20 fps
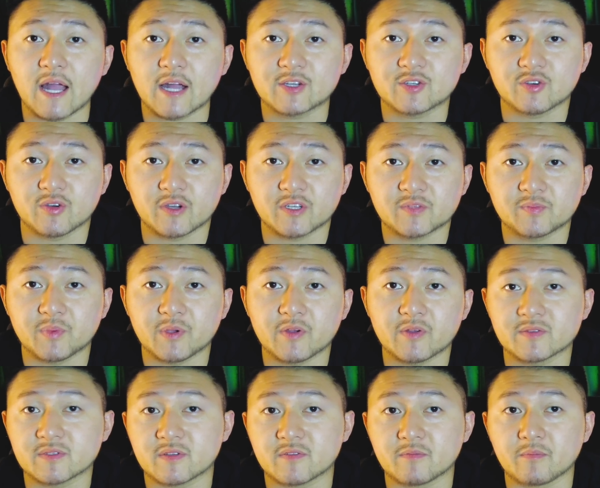actual
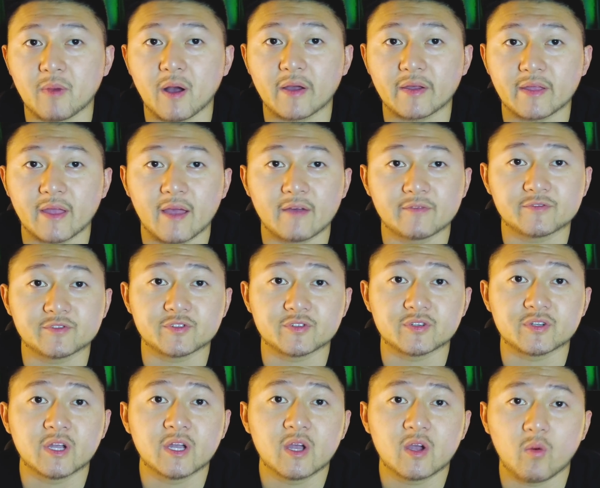experiences of mine
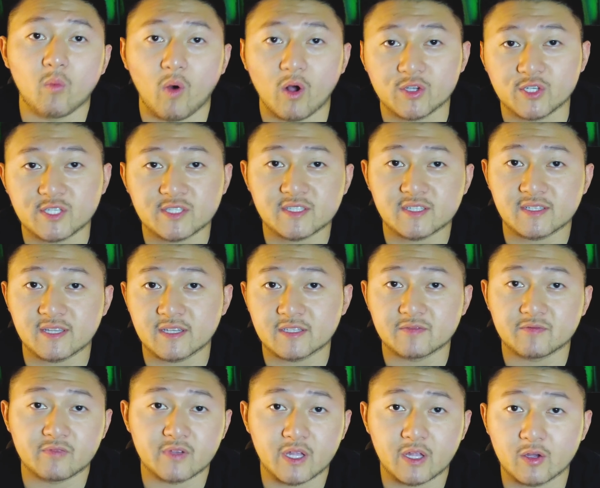after watching today's
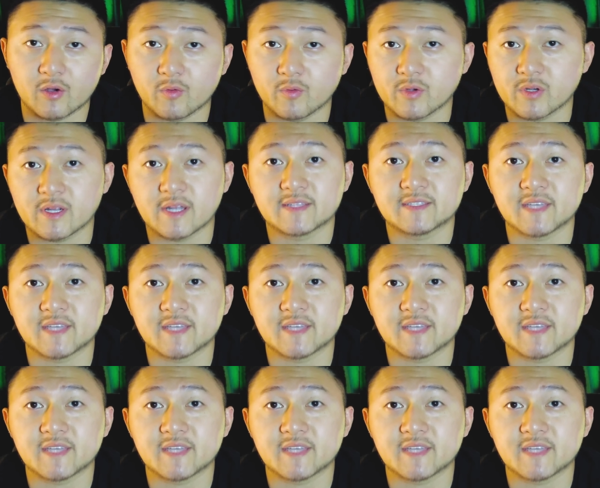video where I